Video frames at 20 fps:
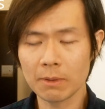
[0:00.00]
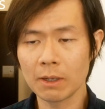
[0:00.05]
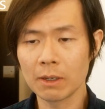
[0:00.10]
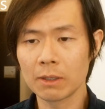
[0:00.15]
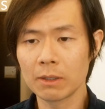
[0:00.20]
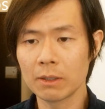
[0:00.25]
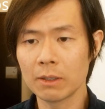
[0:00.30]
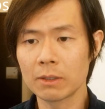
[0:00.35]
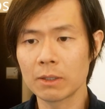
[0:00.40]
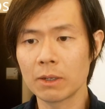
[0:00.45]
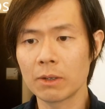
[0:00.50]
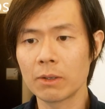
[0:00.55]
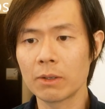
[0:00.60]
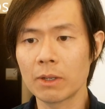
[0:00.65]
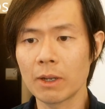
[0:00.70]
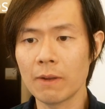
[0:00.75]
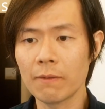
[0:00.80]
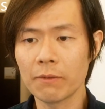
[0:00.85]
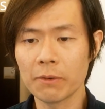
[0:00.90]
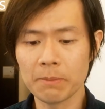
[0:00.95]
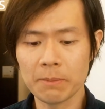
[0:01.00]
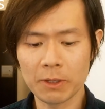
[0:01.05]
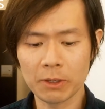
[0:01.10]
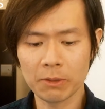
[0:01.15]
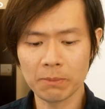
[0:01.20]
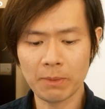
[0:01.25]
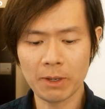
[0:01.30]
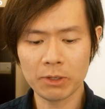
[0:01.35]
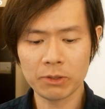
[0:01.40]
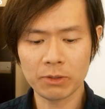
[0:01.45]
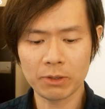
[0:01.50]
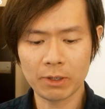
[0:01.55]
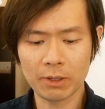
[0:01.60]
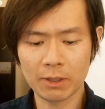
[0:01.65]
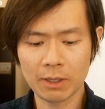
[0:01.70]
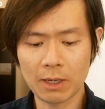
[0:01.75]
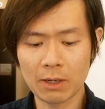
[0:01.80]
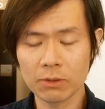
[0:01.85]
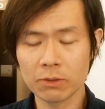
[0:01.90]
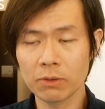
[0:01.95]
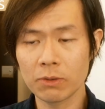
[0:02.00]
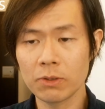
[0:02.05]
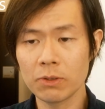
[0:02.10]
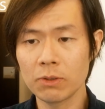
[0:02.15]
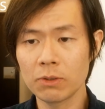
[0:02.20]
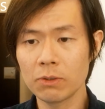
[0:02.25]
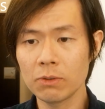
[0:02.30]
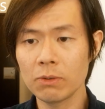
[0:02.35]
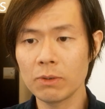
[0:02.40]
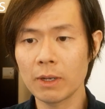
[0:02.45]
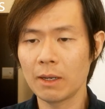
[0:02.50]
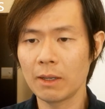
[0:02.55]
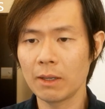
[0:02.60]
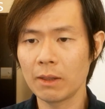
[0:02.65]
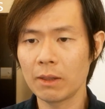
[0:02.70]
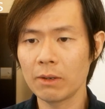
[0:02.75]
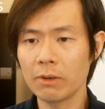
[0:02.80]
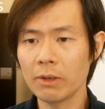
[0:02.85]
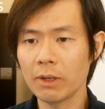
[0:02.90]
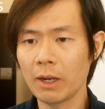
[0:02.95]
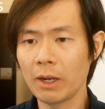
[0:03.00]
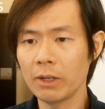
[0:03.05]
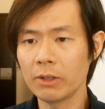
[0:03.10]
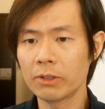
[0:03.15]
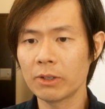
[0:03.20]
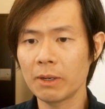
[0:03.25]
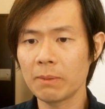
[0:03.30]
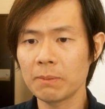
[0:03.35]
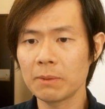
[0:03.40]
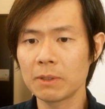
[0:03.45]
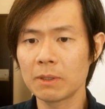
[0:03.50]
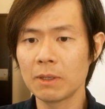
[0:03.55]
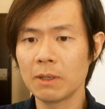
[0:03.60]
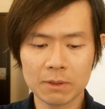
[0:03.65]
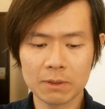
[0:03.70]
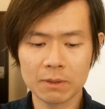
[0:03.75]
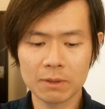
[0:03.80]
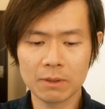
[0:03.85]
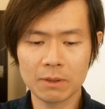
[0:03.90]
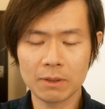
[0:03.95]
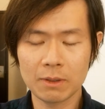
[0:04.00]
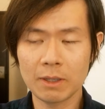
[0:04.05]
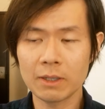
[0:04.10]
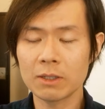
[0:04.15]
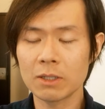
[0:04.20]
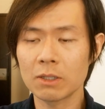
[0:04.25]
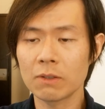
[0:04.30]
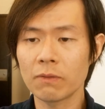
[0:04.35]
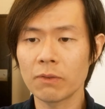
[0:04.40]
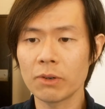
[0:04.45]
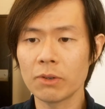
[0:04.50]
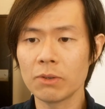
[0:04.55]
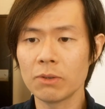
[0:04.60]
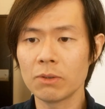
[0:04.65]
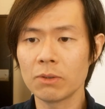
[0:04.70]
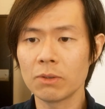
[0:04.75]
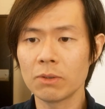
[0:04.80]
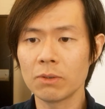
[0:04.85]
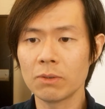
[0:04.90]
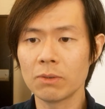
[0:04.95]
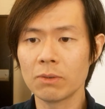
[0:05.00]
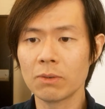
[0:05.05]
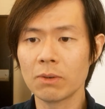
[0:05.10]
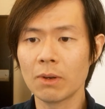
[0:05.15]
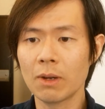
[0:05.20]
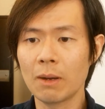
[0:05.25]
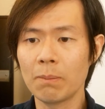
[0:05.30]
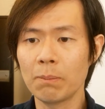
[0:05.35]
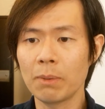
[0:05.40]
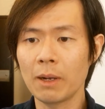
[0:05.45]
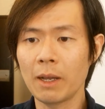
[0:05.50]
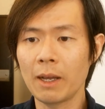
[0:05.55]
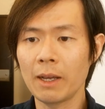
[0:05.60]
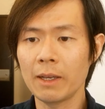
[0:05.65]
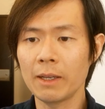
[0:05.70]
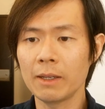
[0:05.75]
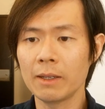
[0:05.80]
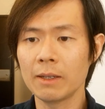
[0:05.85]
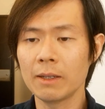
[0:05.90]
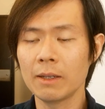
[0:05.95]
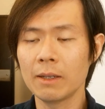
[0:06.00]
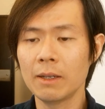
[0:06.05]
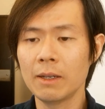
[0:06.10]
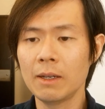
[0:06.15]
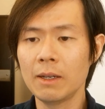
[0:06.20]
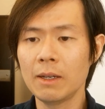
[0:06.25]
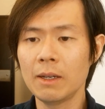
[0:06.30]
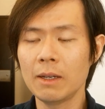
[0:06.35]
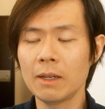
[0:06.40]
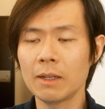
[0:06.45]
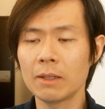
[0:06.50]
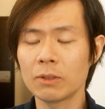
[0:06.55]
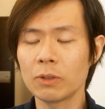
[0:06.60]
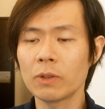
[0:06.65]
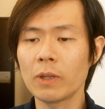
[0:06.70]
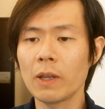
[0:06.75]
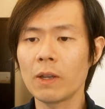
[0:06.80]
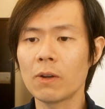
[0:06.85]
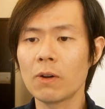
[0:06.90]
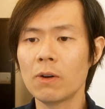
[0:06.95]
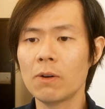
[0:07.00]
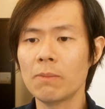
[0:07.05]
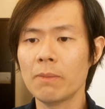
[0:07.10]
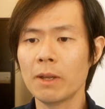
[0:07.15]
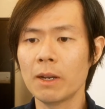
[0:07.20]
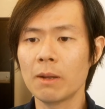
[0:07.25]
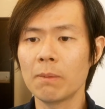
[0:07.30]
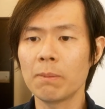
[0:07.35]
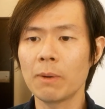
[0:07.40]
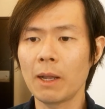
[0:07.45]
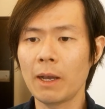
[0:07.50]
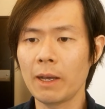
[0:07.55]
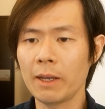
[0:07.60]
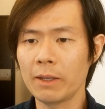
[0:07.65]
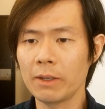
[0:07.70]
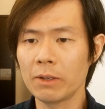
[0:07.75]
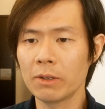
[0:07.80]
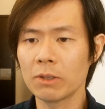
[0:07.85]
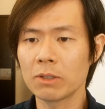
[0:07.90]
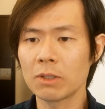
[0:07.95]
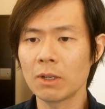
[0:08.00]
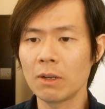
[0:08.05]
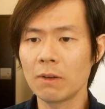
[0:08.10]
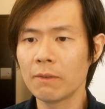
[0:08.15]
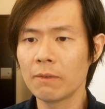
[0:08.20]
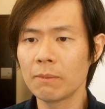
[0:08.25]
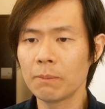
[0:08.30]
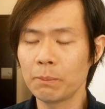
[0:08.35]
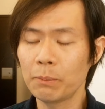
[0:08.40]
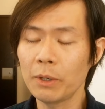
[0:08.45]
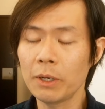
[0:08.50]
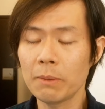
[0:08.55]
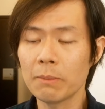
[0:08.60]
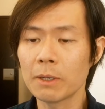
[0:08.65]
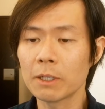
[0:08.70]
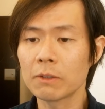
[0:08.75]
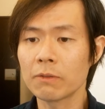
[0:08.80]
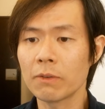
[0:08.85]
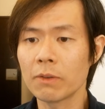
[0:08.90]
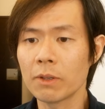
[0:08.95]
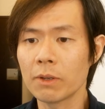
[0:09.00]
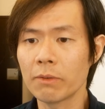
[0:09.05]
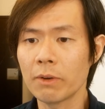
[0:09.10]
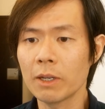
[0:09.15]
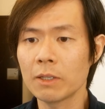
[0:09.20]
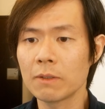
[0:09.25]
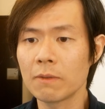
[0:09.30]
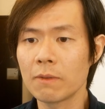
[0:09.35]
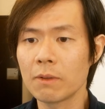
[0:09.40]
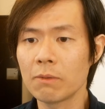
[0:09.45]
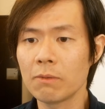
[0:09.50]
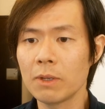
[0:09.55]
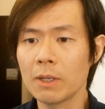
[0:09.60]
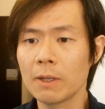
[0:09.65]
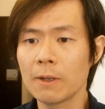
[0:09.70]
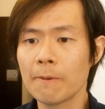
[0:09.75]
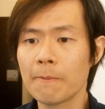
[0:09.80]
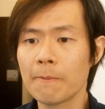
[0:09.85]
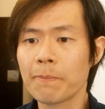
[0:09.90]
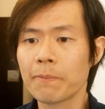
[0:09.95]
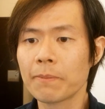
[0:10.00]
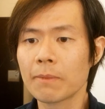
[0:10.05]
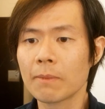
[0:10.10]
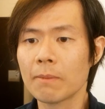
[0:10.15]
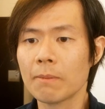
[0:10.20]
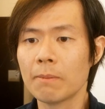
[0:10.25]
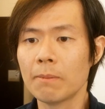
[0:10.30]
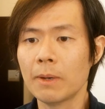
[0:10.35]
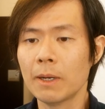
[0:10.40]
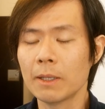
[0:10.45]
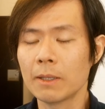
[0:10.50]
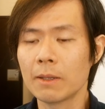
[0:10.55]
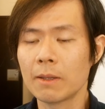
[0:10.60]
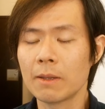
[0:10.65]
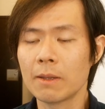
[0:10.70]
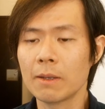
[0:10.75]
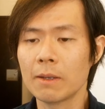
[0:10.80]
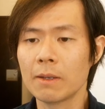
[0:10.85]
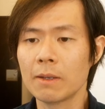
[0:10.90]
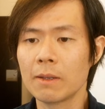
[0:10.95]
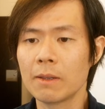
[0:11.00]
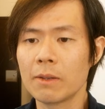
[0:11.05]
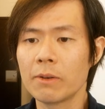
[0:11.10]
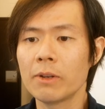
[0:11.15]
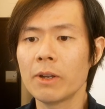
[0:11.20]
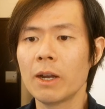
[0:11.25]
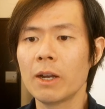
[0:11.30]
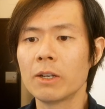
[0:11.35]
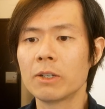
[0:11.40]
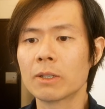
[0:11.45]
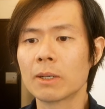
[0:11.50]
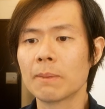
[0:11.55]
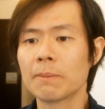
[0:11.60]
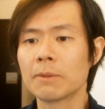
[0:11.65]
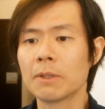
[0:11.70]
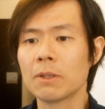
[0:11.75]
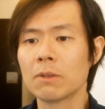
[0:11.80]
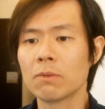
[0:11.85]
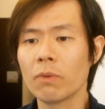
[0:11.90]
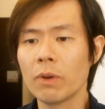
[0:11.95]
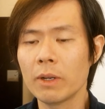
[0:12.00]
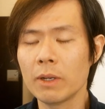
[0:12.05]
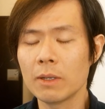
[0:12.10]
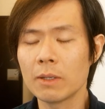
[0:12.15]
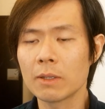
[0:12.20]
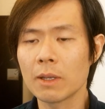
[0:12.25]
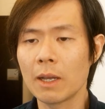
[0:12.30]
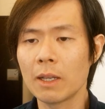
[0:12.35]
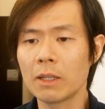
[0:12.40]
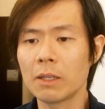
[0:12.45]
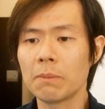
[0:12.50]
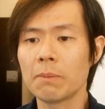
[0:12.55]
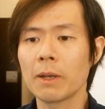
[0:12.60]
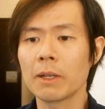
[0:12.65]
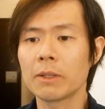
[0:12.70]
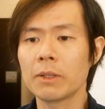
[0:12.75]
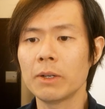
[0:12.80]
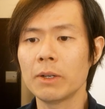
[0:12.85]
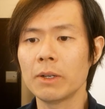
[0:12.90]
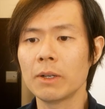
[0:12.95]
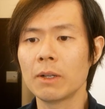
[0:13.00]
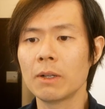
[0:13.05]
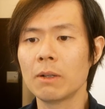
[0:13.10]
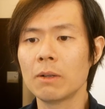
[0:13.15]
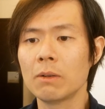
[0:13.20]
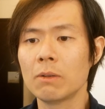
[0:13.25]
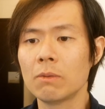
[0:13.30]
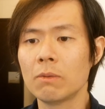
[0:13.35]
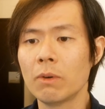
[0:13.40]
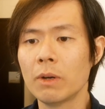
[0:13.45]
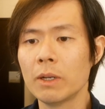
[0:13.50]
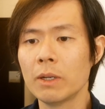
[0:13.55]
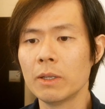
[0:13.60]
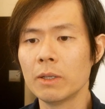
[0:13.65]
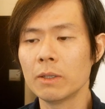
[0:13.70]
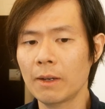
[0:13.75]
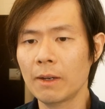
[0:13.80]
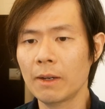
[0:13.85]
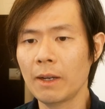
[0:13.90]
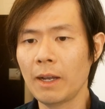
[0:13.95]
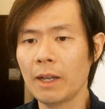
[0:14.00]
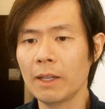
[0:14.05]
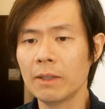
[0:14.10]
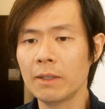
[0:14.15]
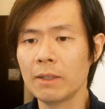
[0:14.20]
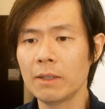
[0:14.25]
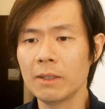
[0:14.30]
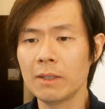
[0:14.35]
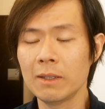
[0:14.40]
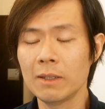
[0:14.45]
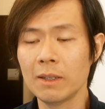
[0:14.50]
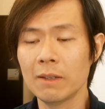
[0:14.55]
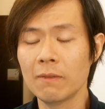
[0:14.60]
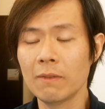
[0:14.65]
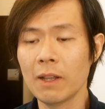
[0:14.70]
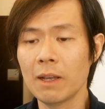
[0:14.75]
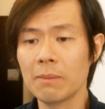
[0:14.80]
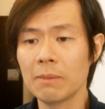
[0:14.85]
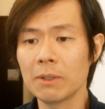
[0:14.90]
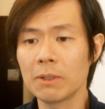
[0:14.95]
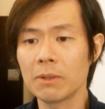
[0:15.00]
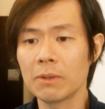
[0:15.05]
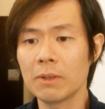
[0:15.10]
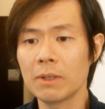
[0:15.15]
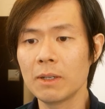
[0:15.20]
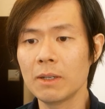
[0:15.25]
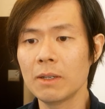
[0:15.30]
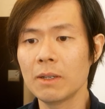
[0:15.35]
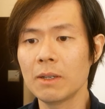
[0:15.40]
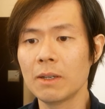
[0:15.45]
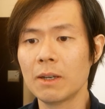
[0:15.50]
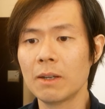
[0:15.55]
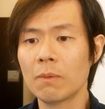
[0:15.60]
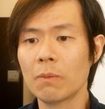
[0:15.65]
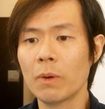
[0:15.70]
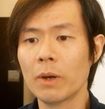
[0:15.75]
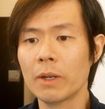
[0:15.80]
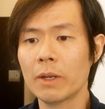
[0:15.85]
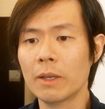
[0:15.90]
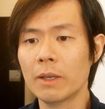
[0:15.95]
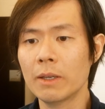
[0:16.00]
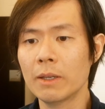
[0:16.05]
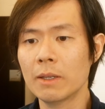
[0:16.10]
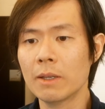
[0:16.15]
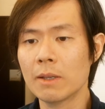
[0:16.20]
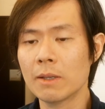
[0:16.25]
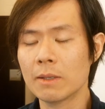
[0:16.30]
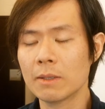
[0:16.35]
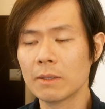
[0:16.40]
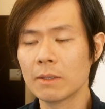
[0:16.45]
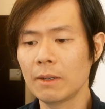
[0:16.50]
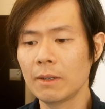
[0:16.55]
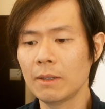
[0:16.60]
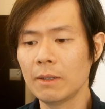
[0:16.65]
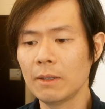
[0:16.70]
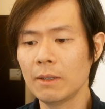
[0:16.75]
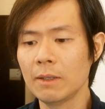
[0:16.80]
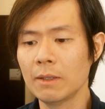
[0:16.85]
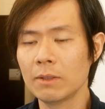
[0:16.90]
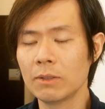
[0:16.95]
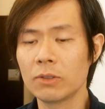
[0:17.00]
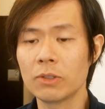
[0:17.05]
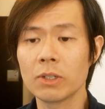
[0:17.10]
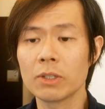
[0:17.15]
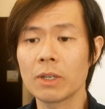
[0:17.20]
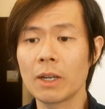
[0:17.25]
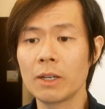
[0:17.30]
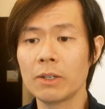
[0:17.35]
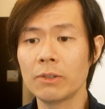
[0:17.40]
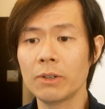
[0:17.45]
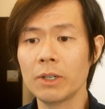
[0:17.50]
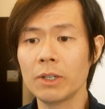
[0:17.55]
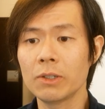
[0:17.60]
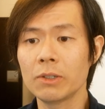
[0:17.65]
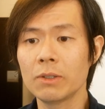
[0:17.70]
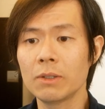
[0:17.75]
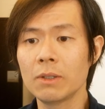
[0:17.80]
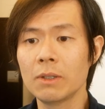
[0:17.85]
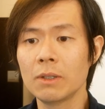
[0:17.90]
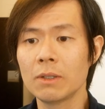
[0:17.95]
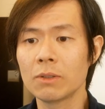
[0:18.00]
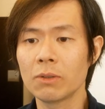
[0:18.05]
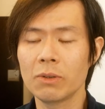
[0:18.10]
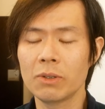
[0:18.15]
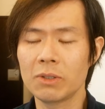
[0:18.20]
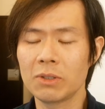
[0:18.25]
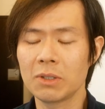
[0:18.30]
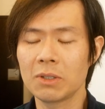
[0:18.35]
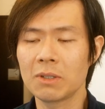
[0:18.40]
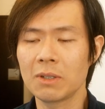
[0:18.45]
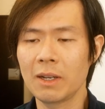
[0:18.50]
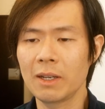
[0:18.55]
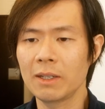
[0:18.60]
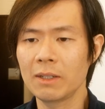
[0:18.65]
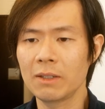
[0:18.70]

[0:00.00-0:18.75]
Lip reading: it's a good time for me to mention it now. So you do get 3 eye drops. This is for you to apply, to take home and apply yourself pretty much for the rest of the week. But the 3 eye drops is, one is antibacterial, one is anti-inflammatory, and one is just hydration. So it's just like,